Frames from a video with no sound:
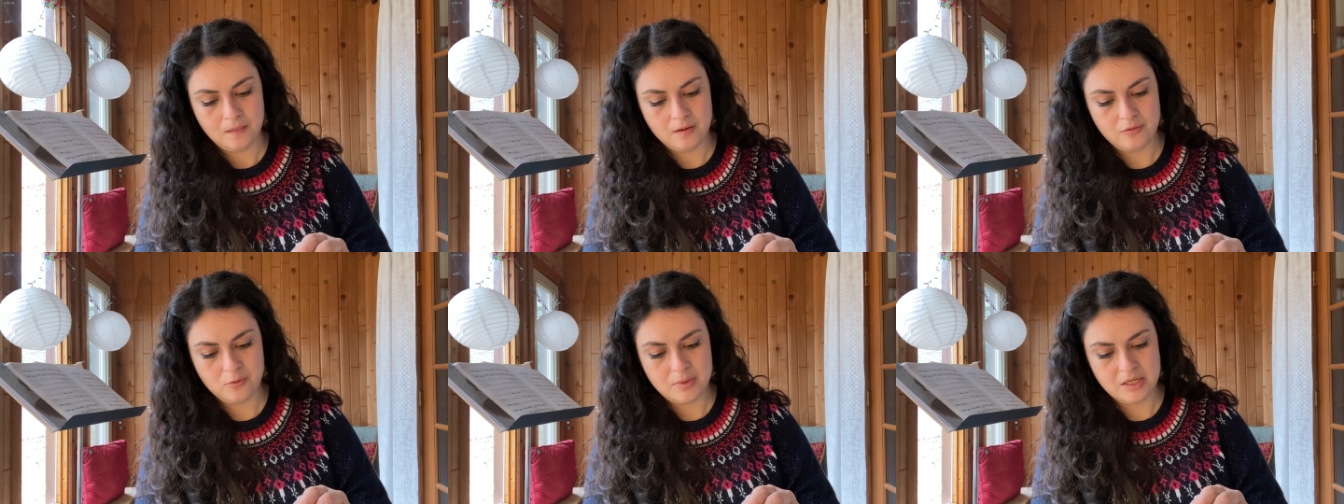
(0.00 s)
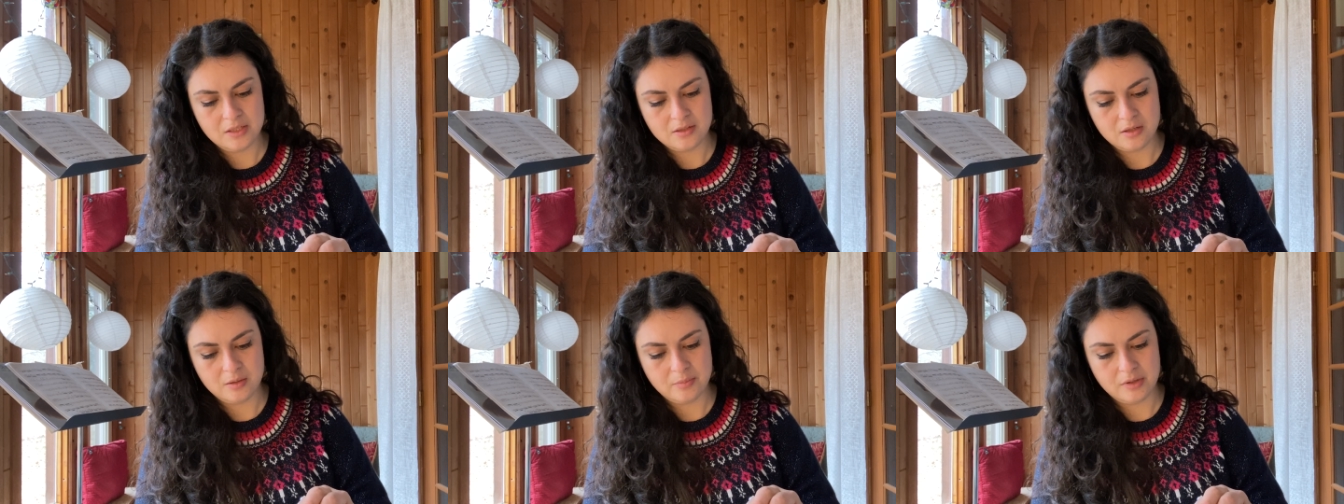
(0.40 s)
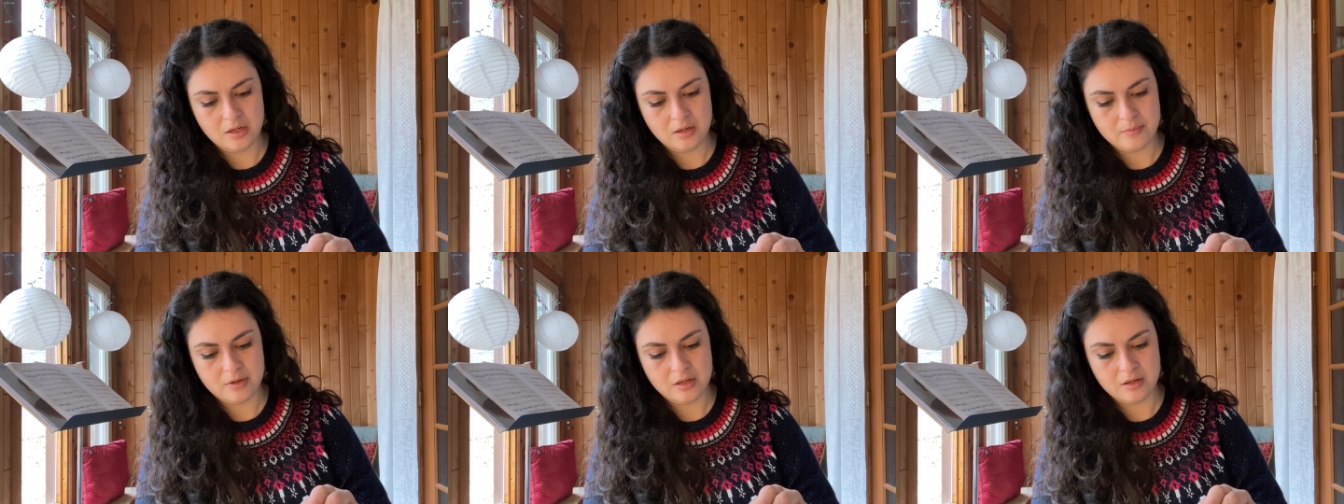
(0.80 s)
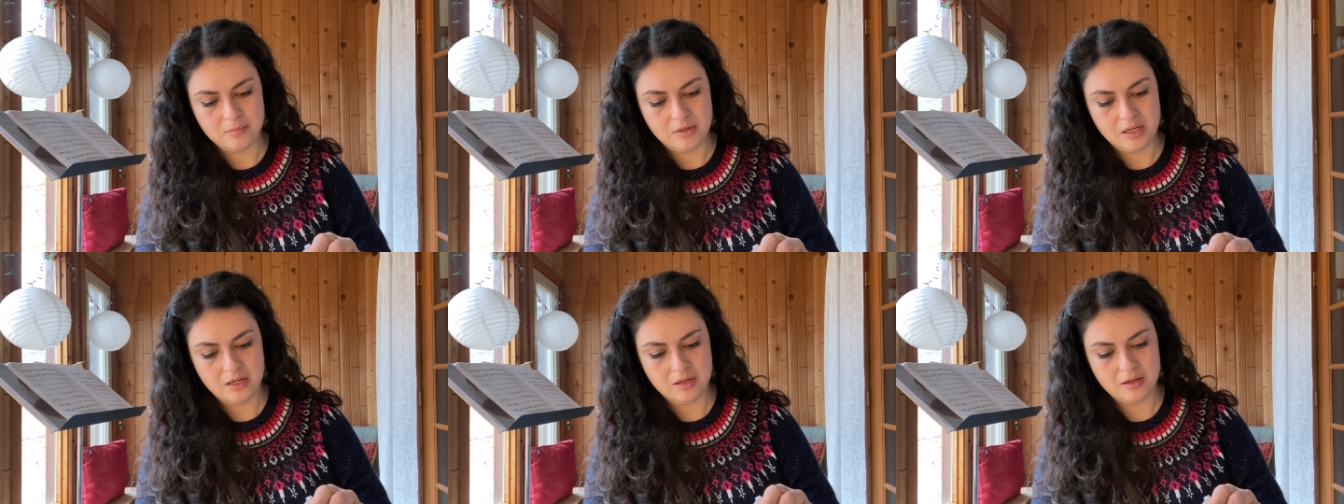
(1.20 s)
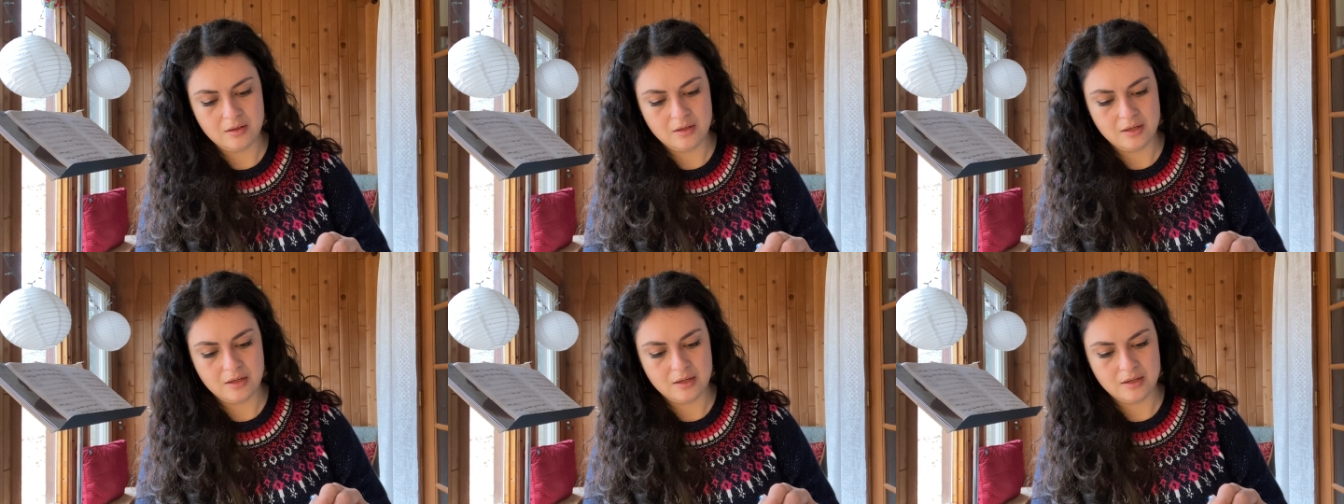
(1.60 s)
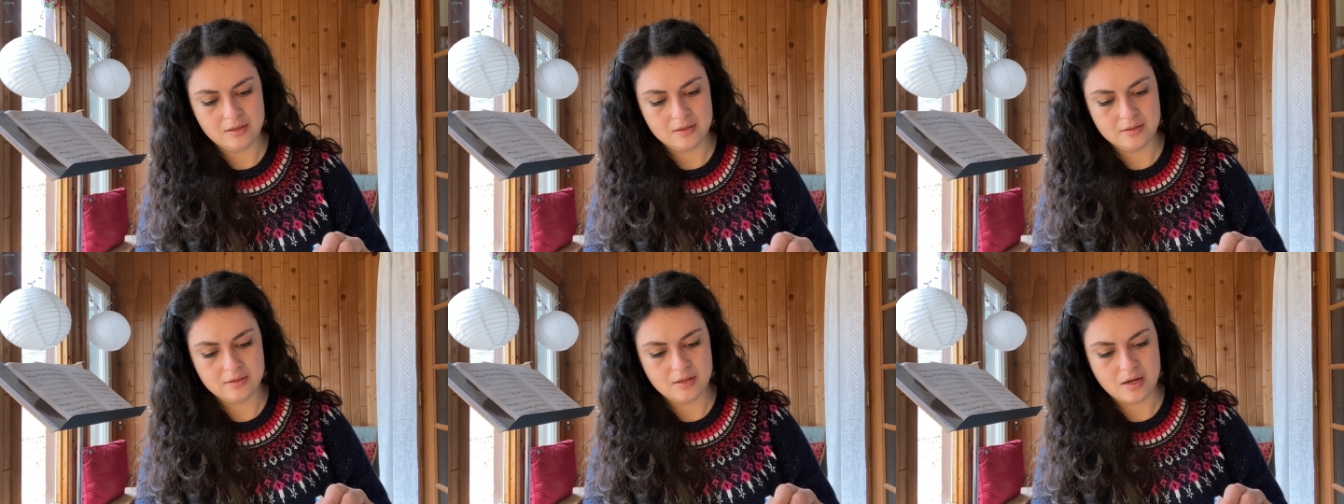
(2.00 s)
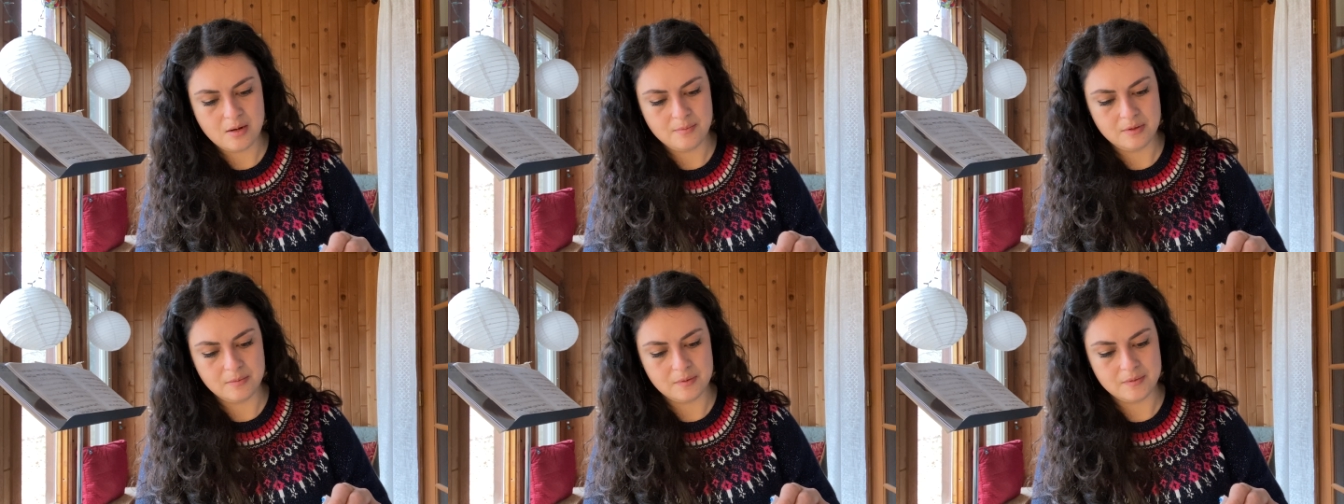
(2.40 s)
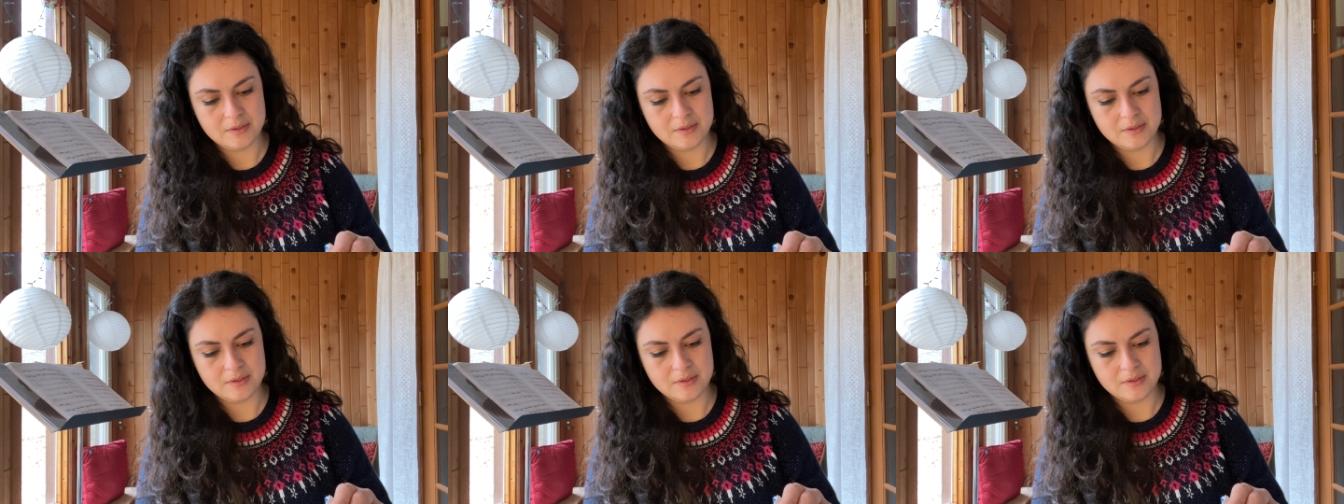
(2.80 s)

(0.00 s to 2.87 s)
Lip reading: everybody started putting them on immediately, and I had to stop them. I